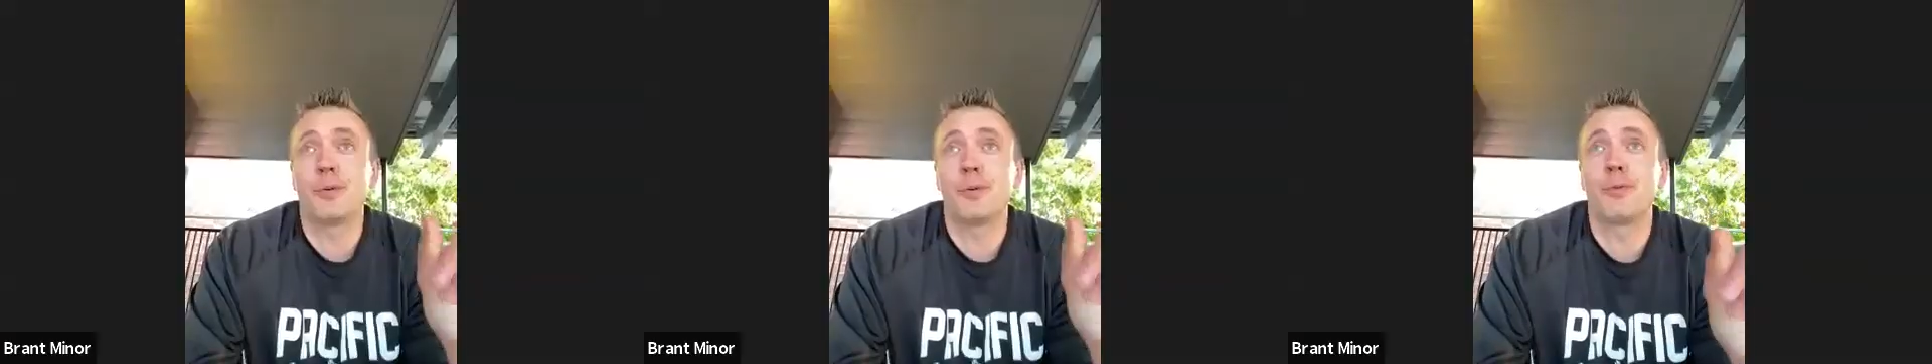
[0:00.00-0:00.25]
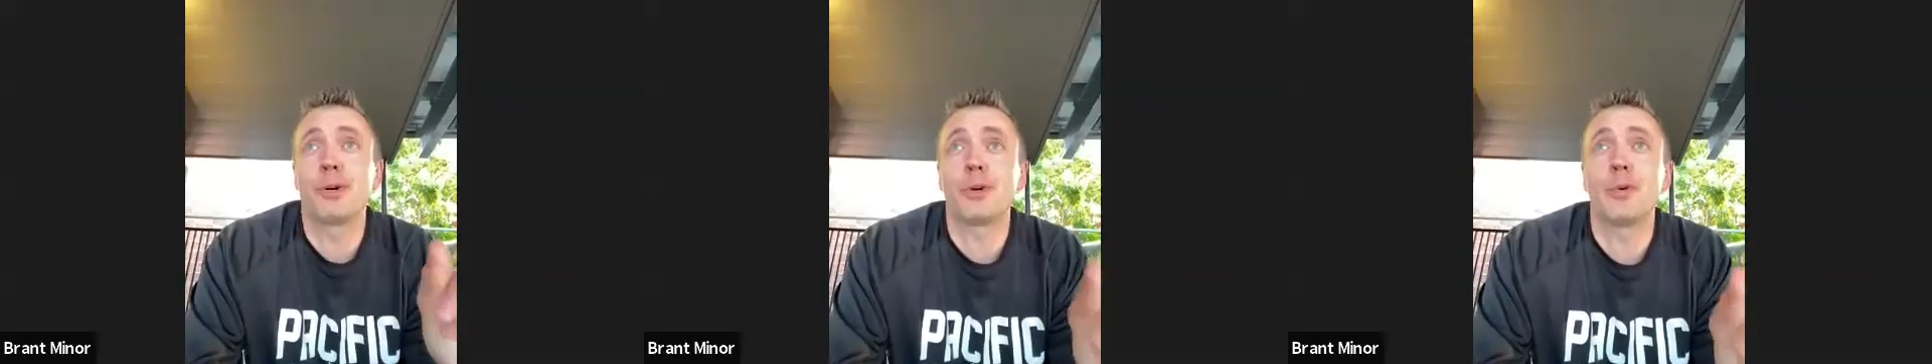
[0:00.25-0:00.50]

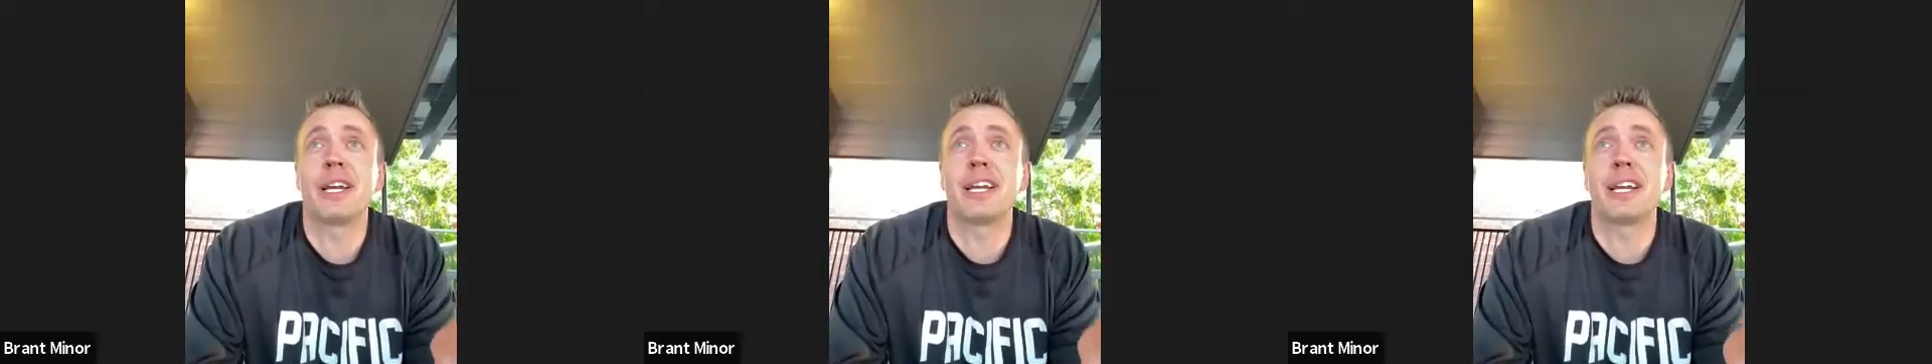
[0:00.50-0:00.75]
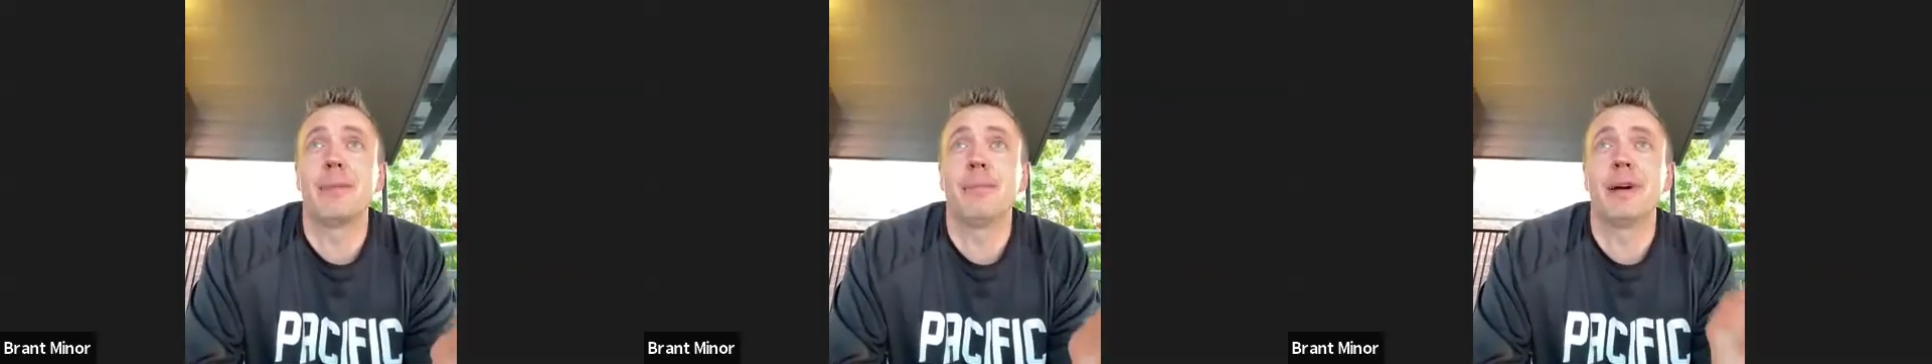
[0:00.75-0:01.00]
quick.
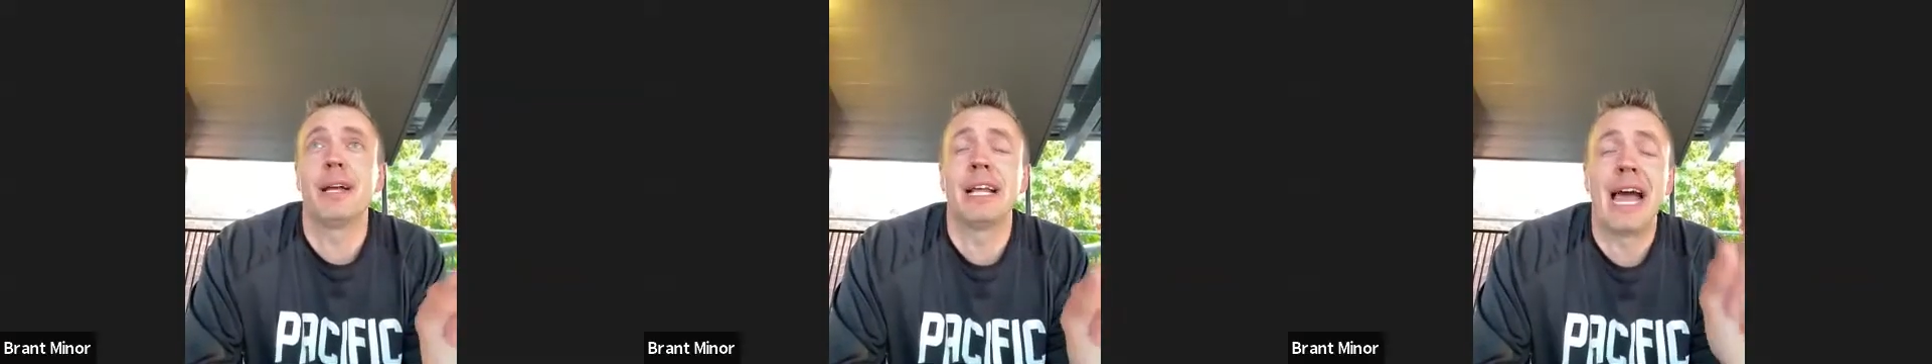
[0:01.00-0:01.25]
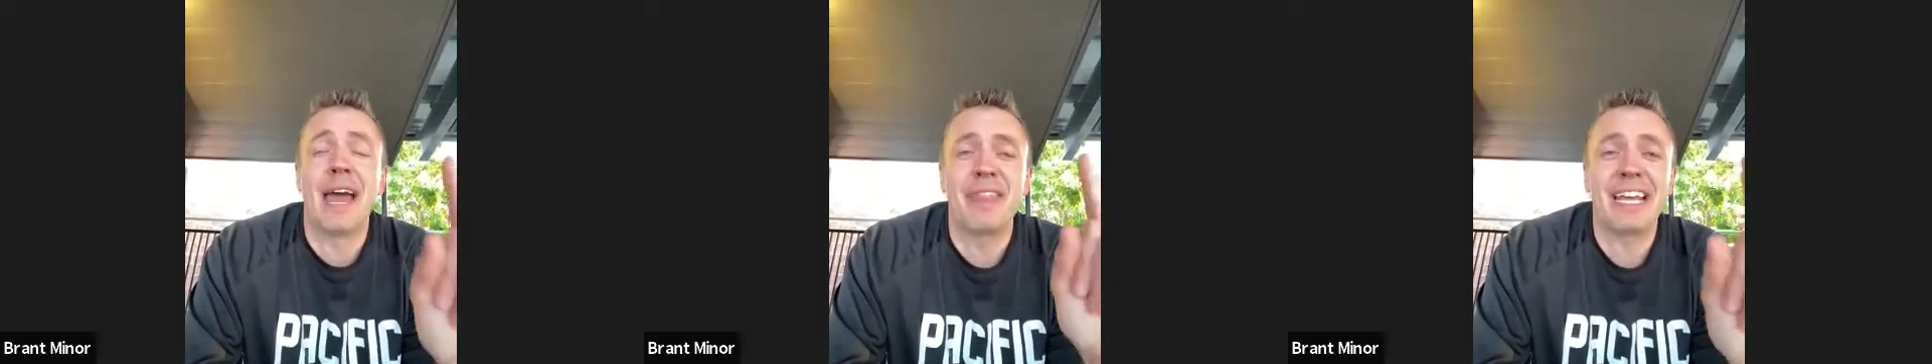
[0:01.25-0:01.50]

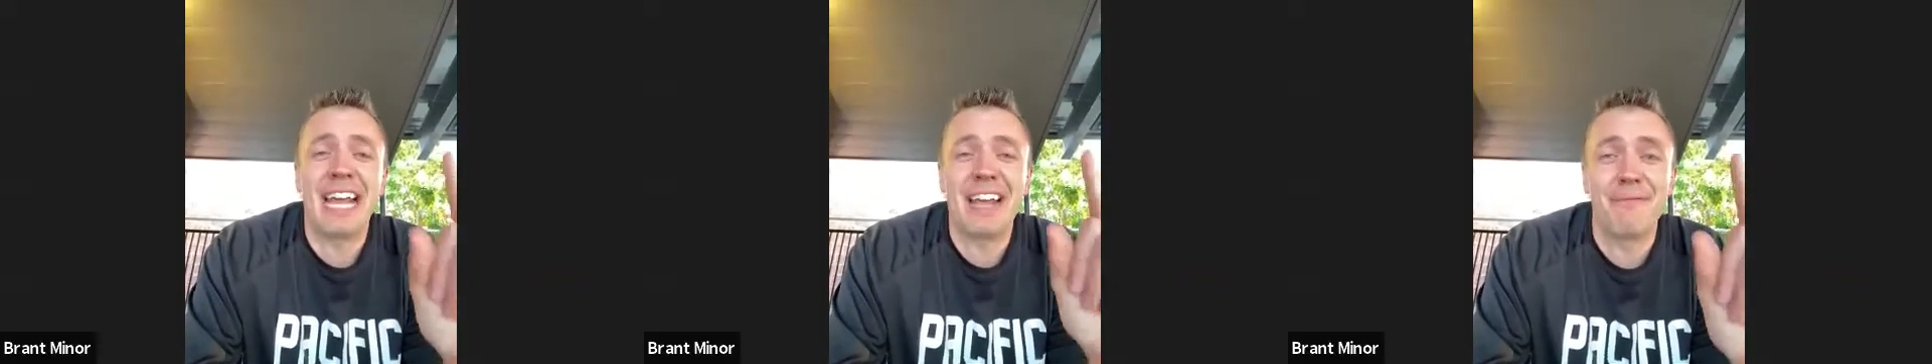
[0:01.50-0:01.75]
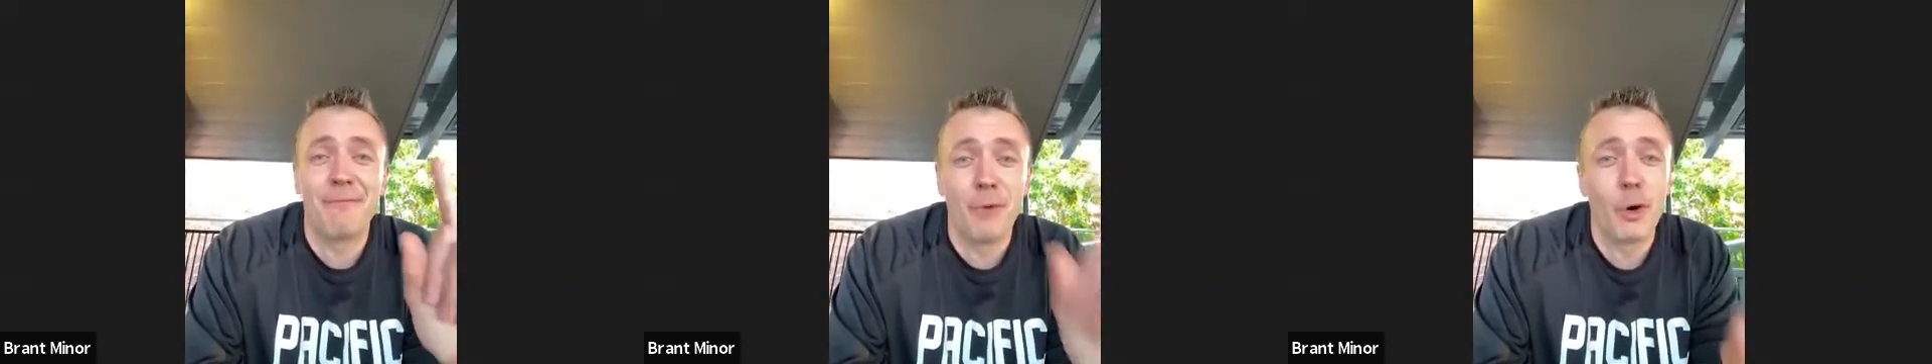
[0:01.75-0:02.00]
I think
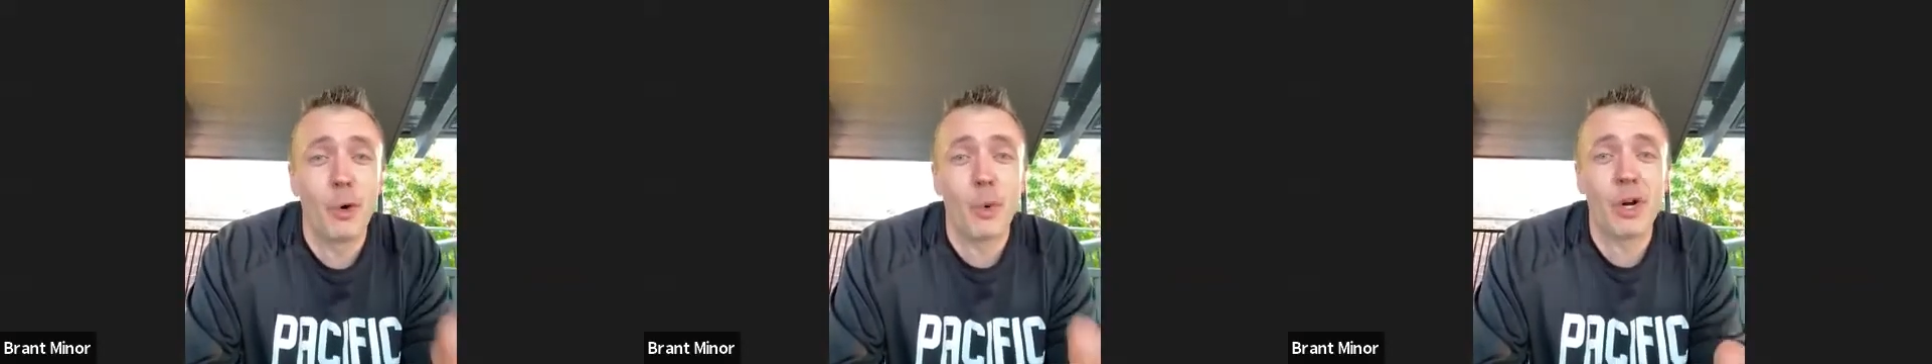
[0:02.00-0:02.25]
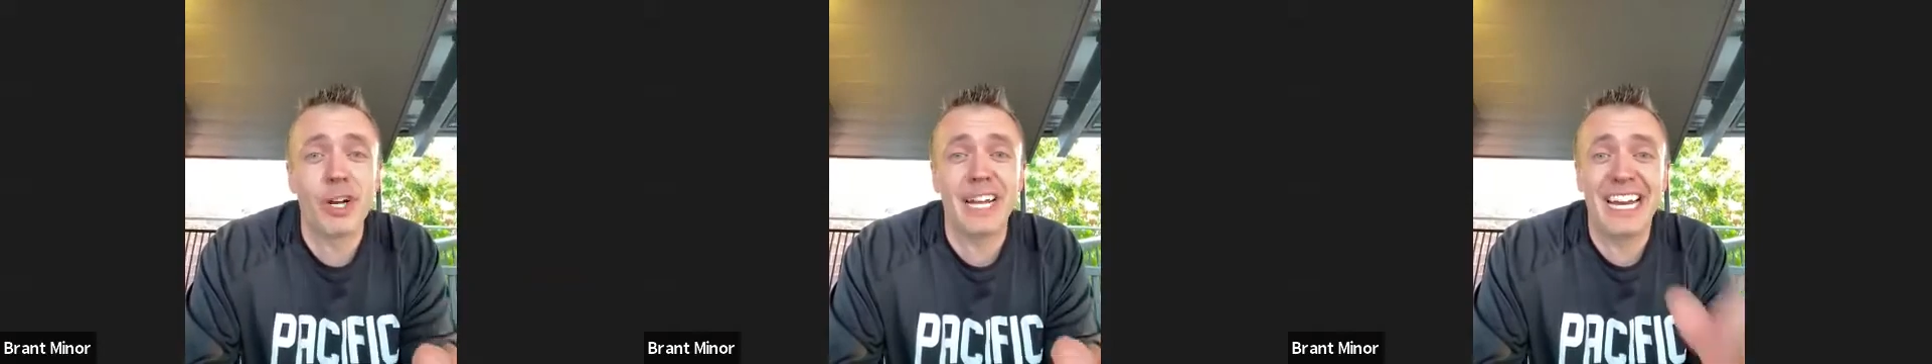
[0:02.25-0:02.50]

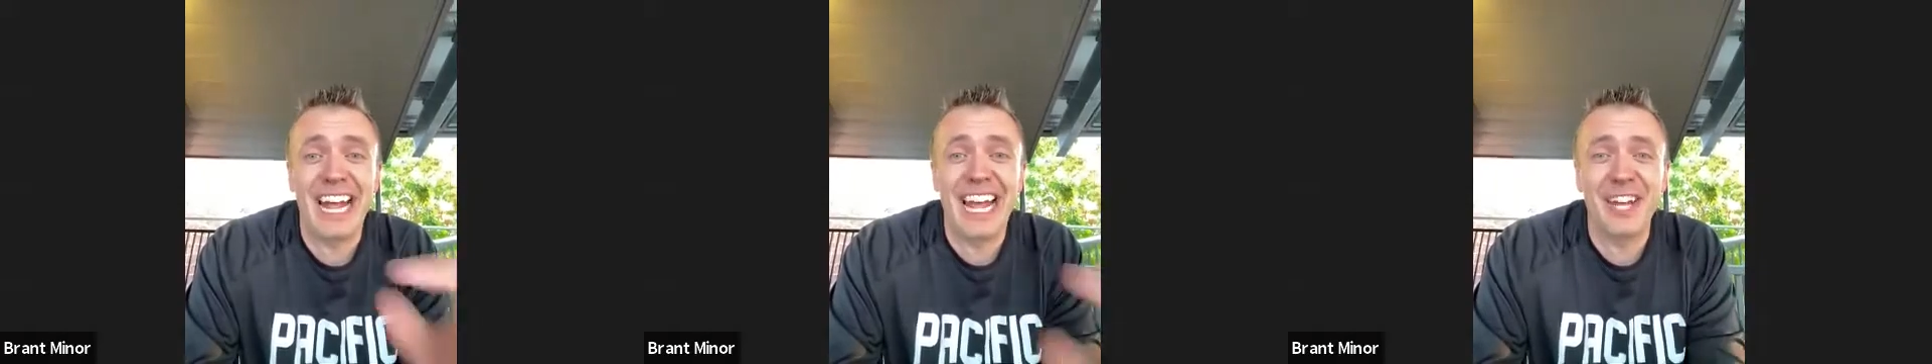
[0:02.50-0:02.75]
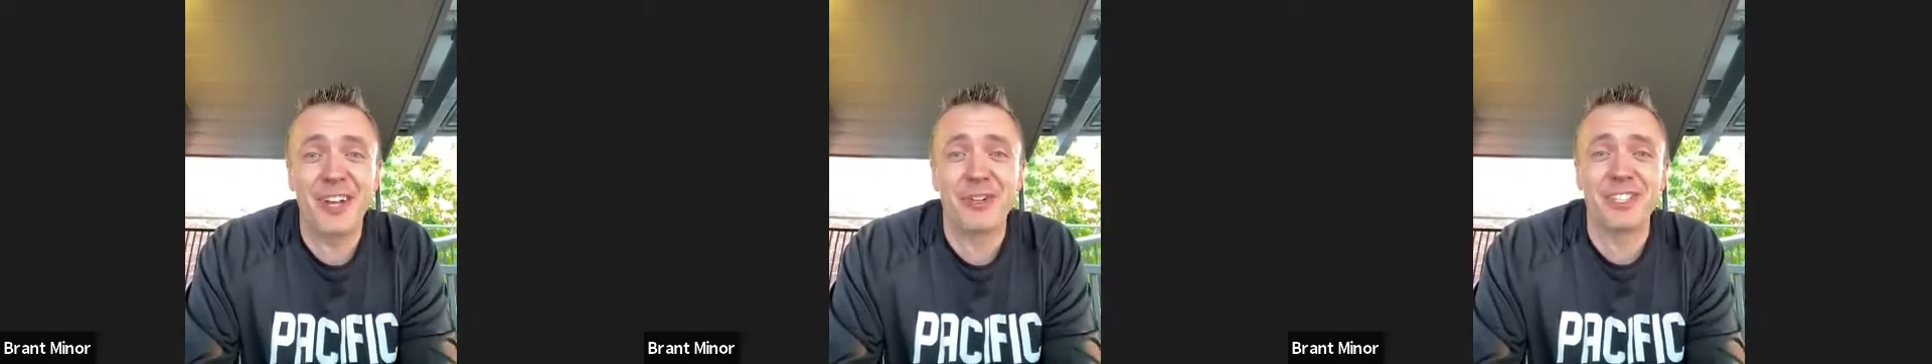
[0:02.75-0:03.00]
footwork and
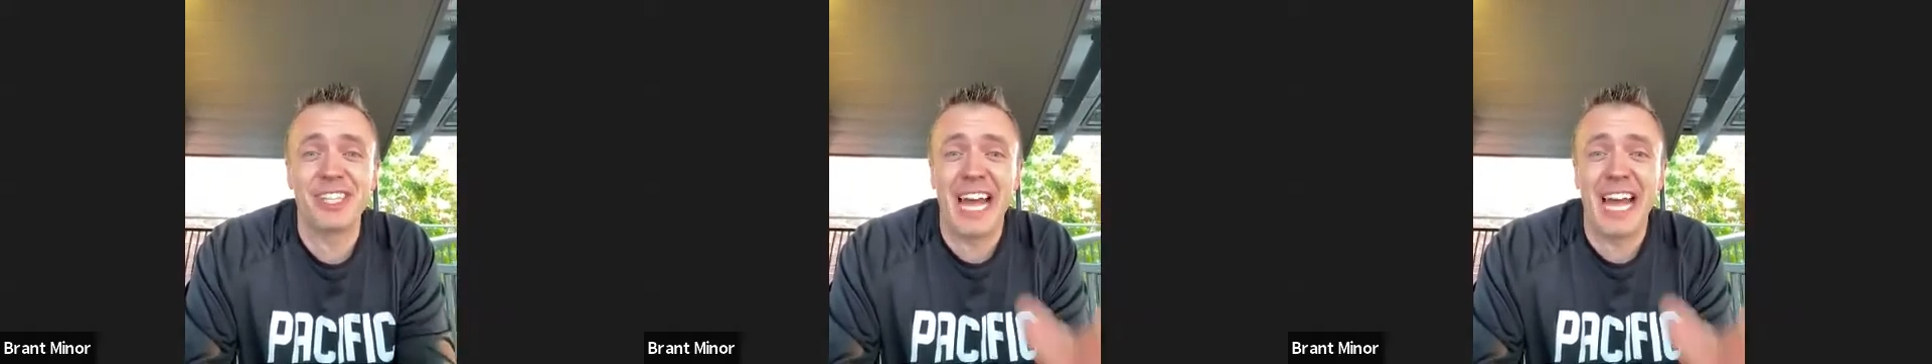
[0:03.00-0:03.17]
angles.